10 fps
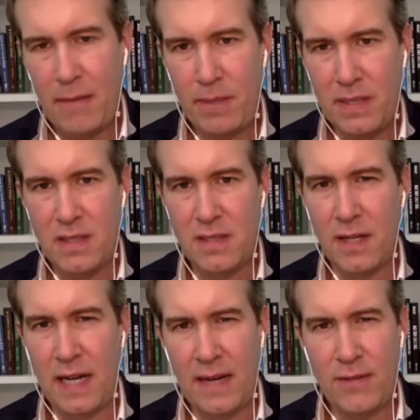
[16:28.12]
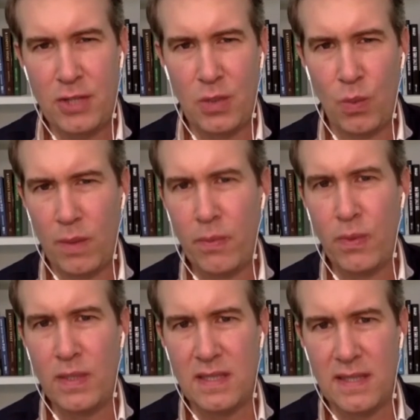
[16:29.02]
business, they're averaging
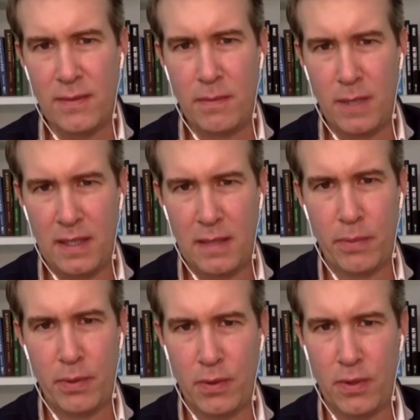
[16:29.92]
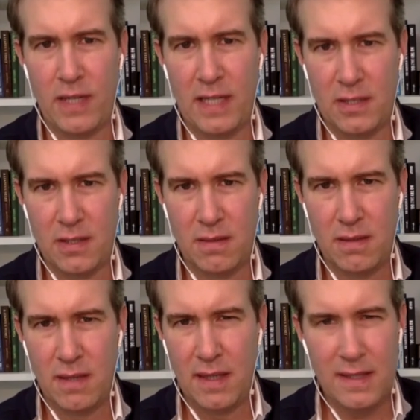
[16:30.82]
1.7 million per location.
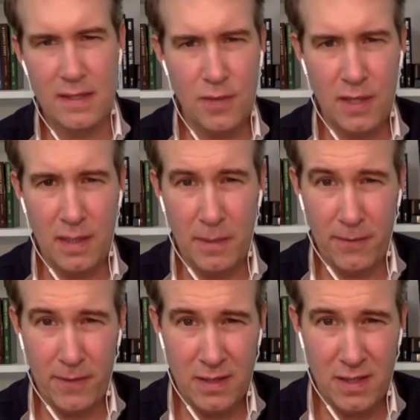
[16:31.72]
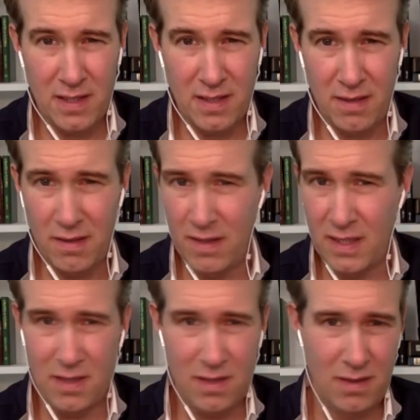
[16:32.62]
And that's the great thing about franchising. You're not
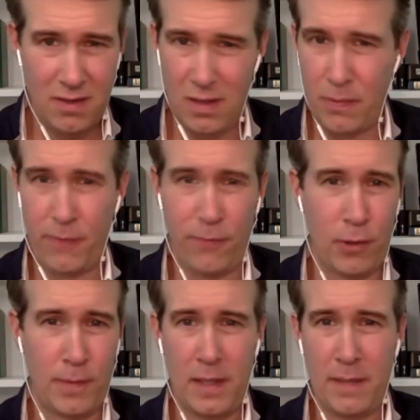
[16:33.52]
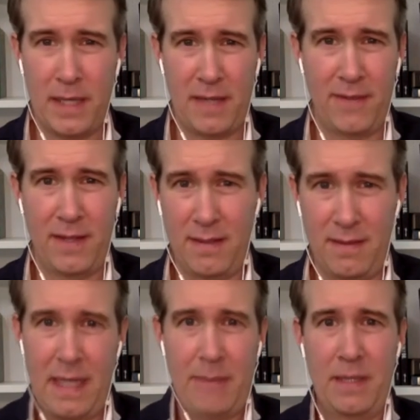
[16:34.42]
just using a pro forma on the back of a
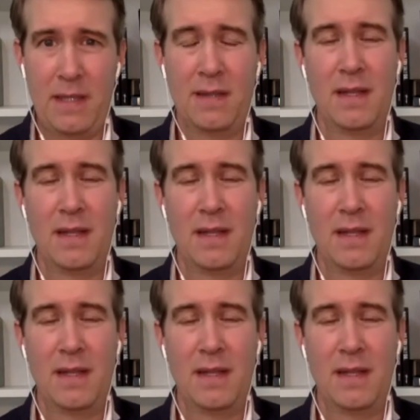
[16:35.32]
napkin.